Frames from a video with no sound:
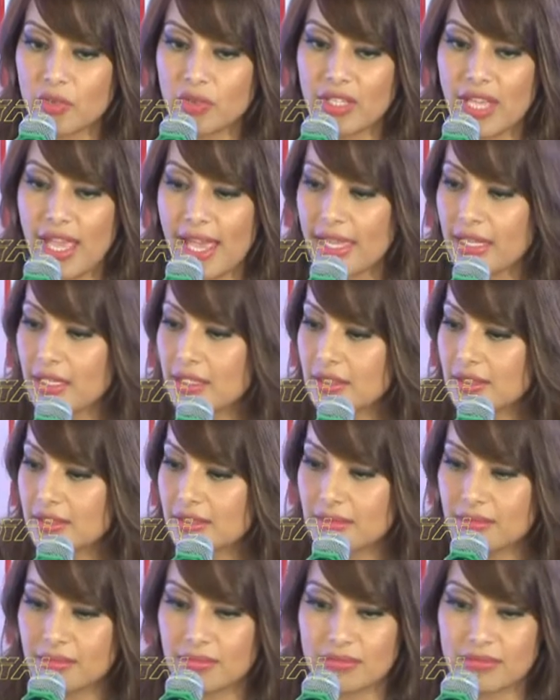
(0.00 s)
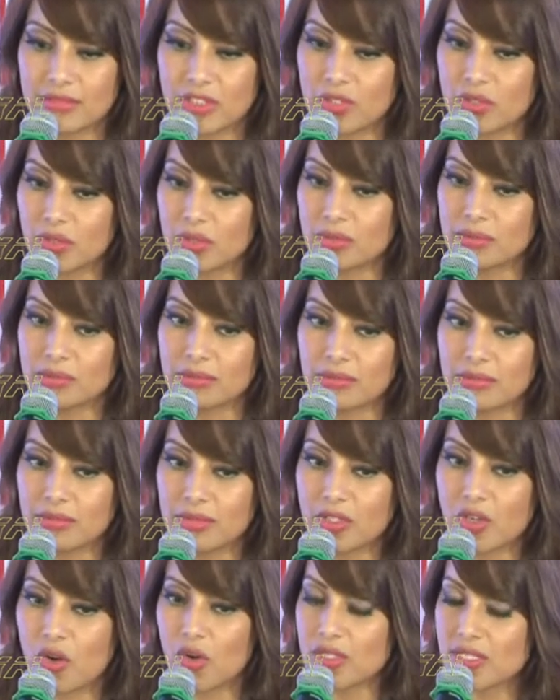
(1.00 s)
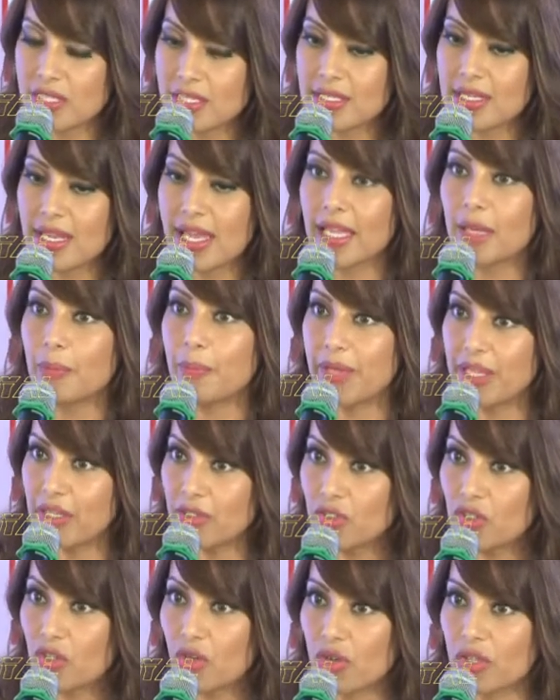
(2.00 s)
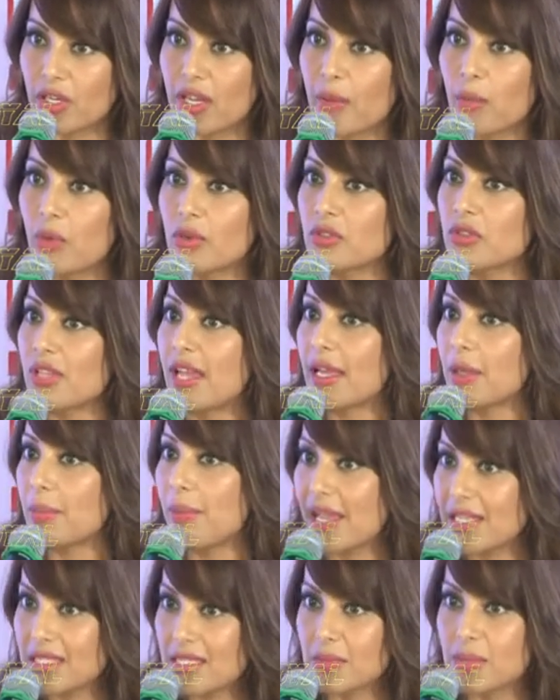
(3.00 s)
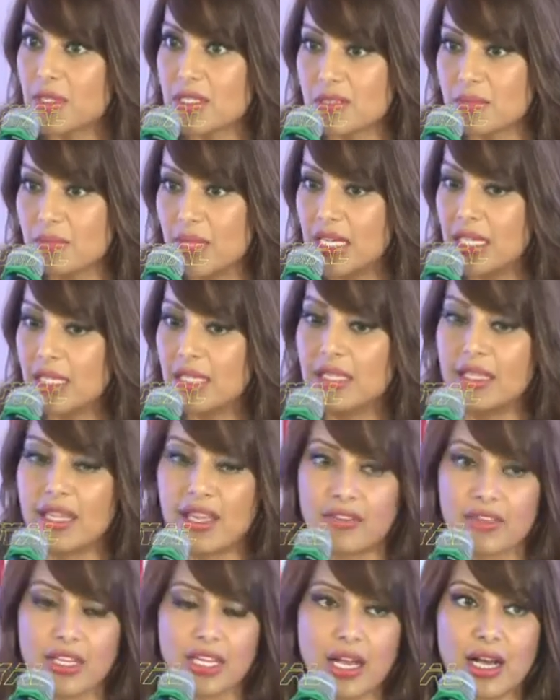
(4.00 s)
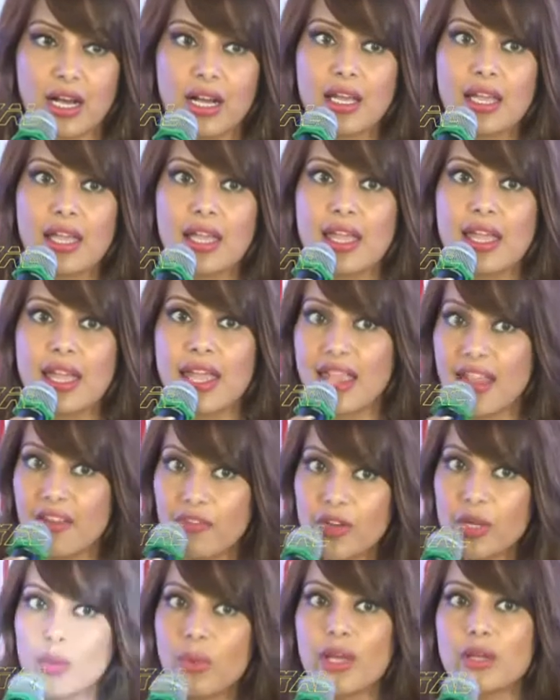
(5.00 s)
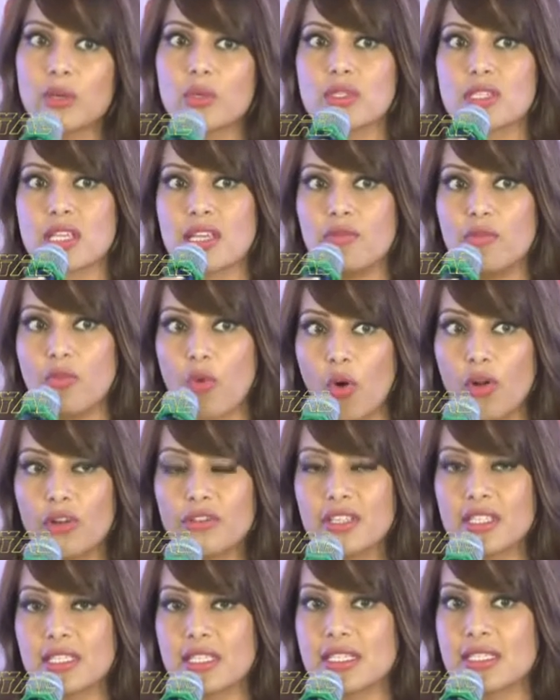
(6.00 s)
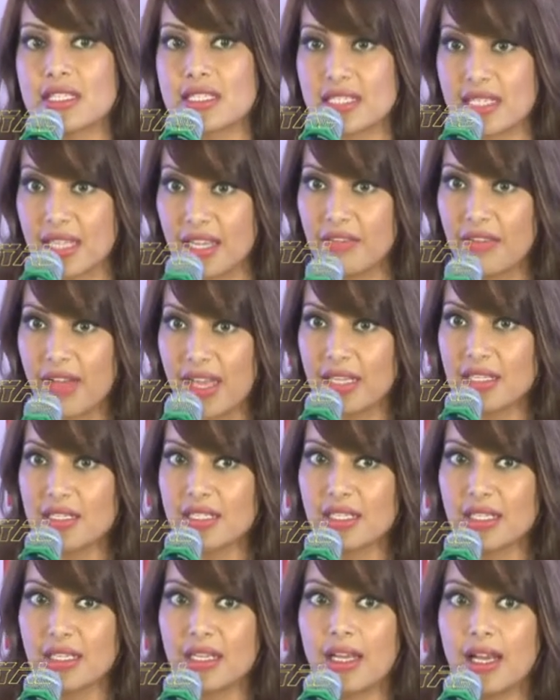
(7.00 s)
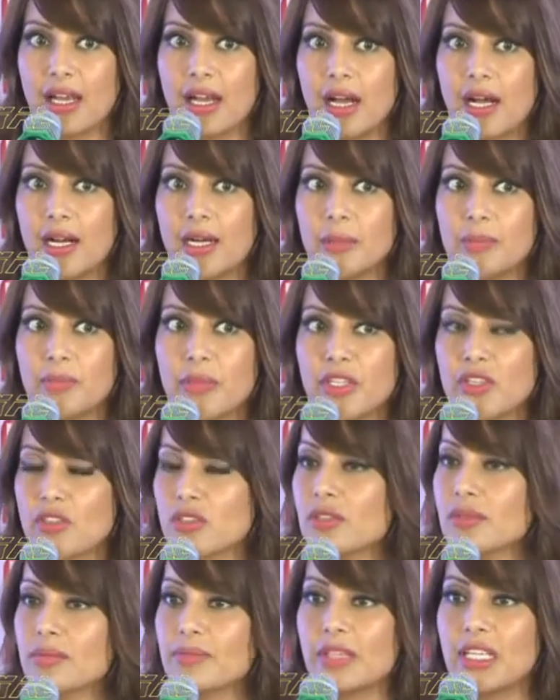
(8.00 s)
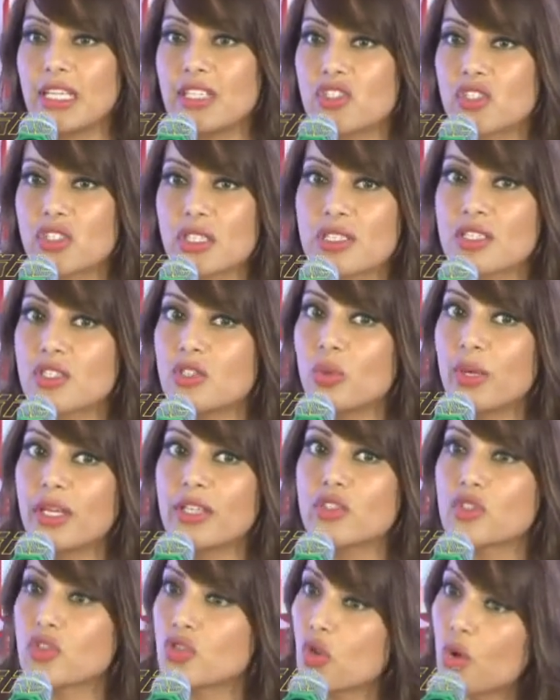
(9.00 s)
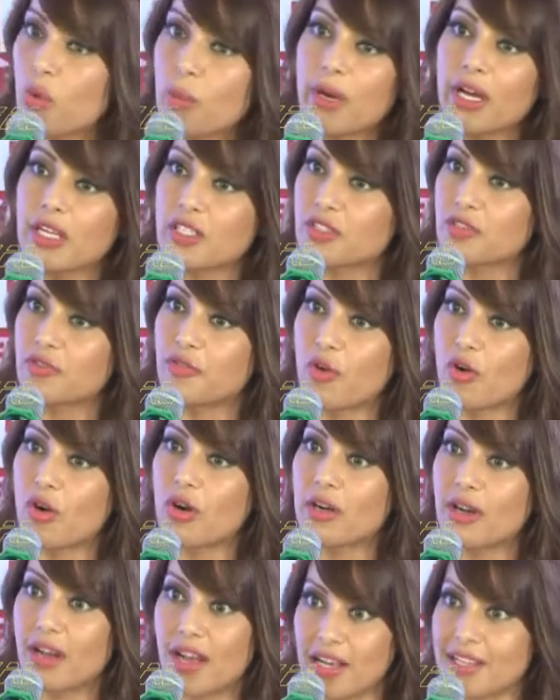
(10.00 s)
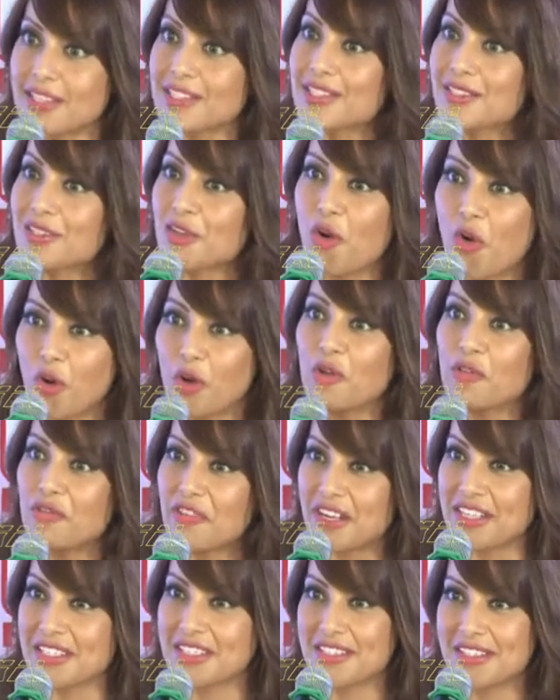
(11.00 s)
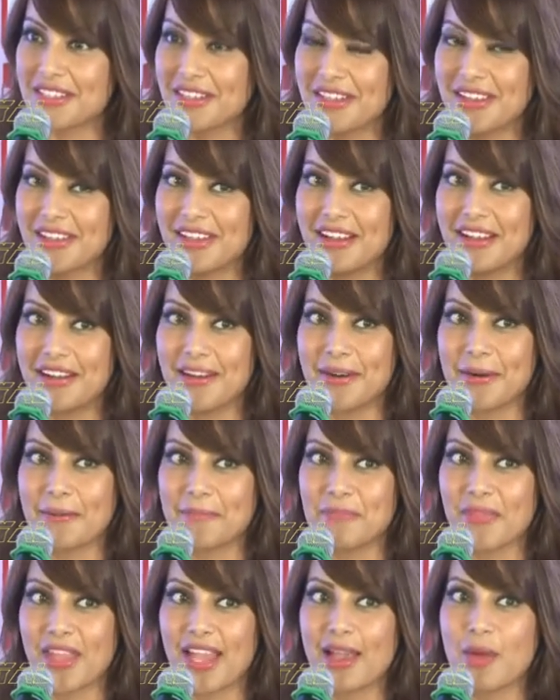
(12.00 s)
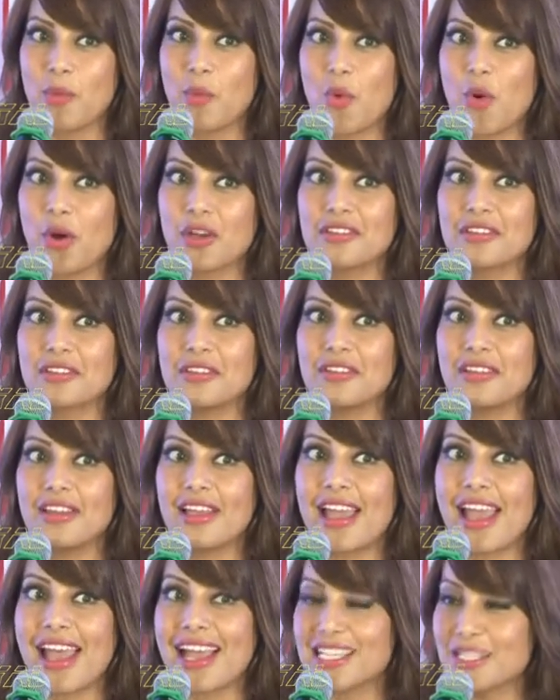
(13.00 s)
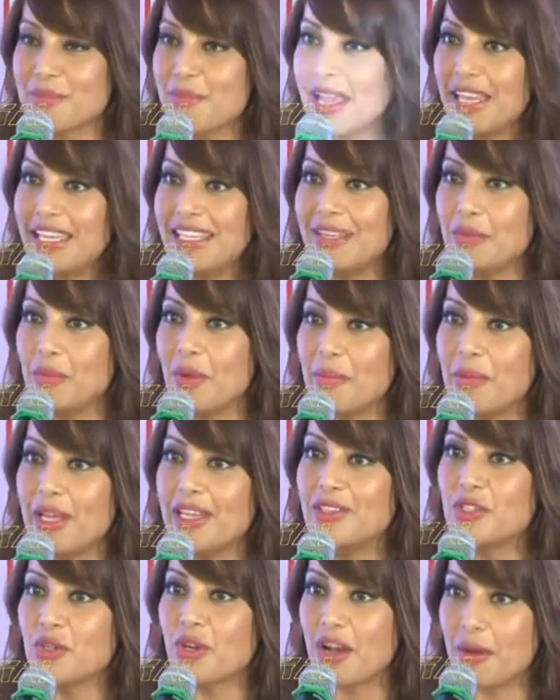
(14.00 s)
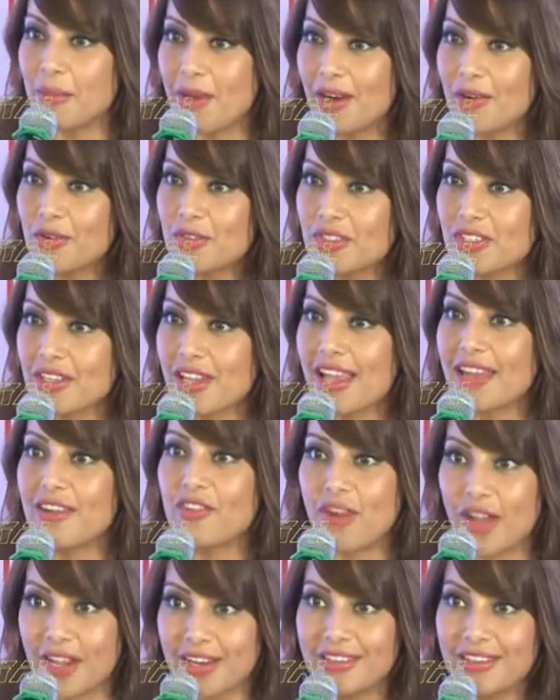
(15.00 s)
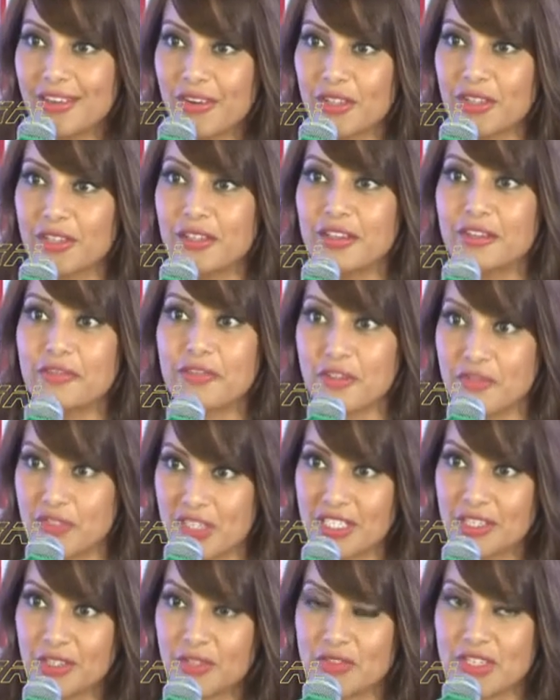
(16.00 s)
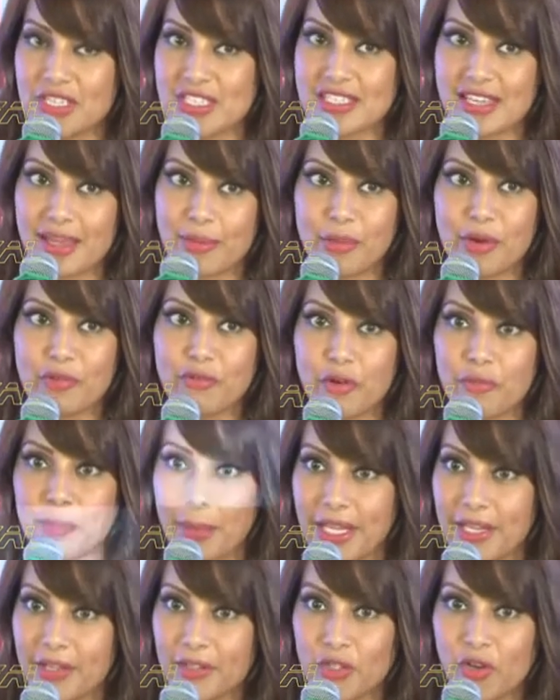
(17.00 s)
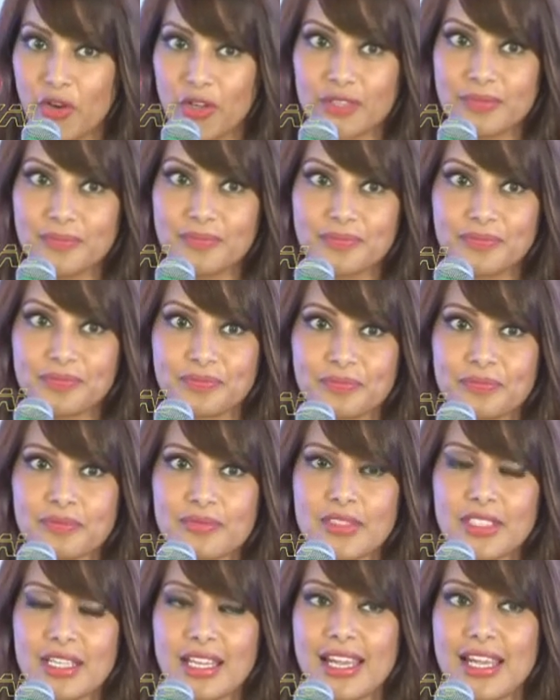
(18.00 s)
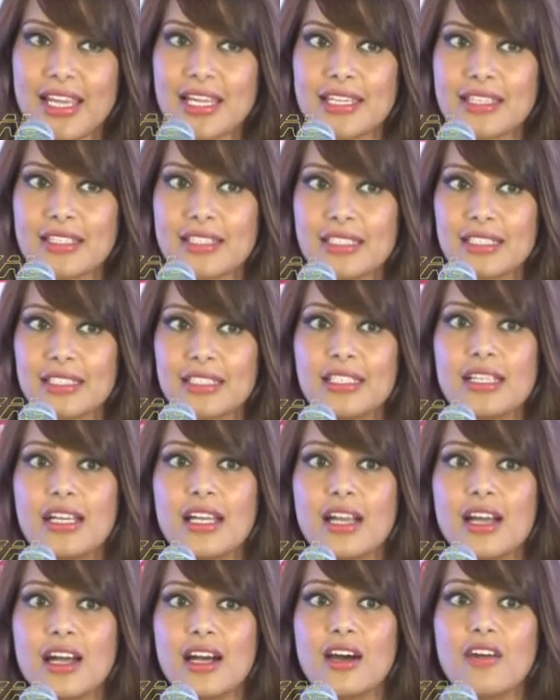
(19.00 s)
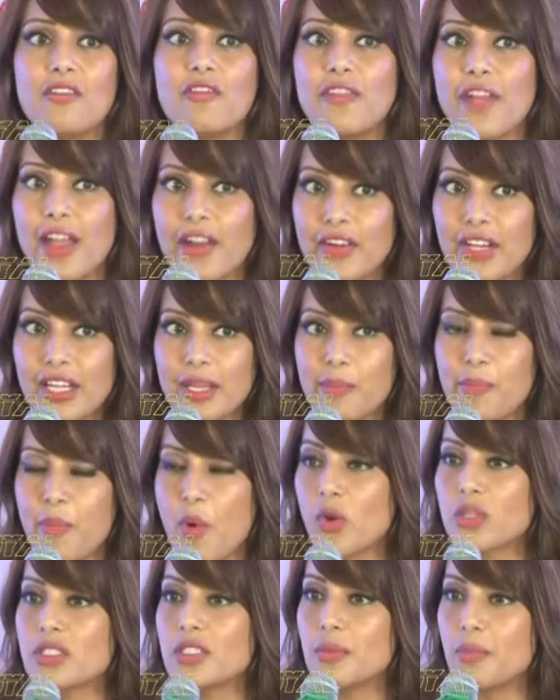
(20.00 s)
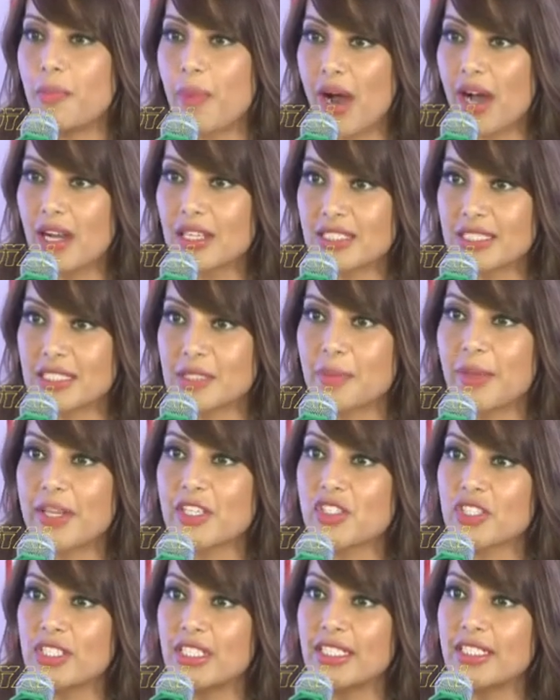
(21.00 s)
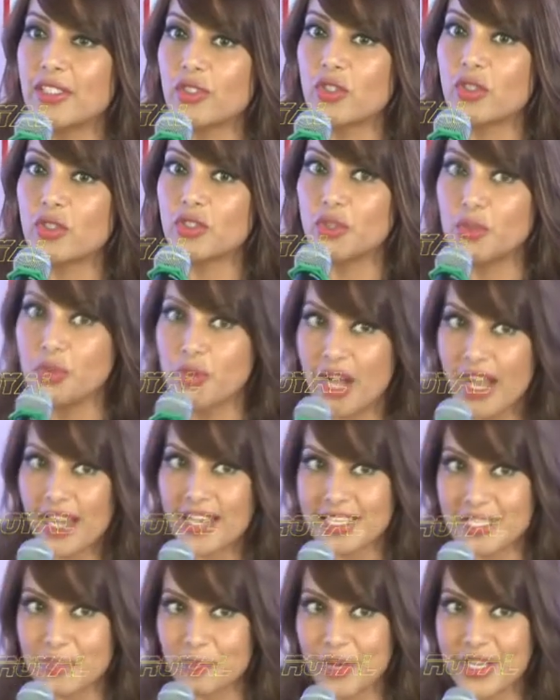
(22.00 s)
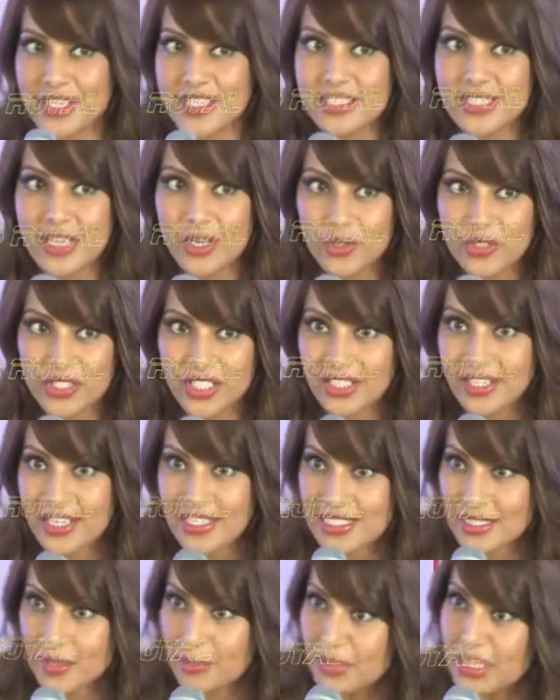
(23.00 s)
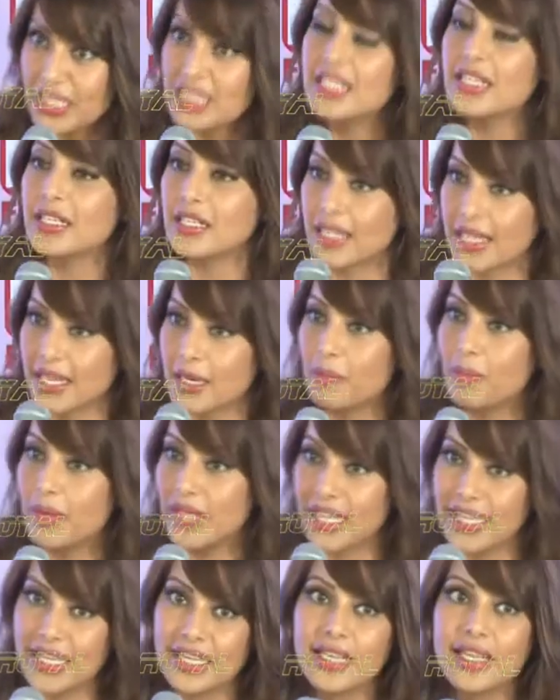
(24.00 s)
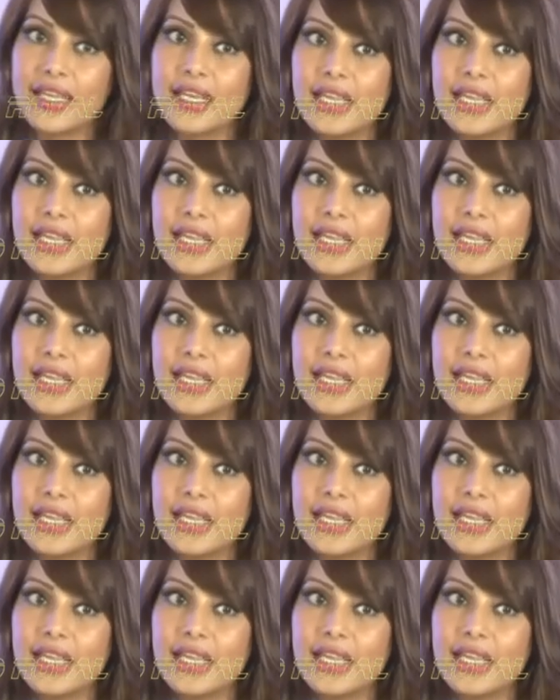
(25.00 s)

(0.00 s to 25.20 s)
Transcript: to thank, you know, causes like Pinkathon. I want to thank Maximus, Milind, Devika, everyone who's involved in this event, uh, because it's just doing so much for us, all of us. Um, I want as many women to come out and run on the 15th of December for Pinkathon. And uh, a very important part, especially, you know, you guys present out here as the media can play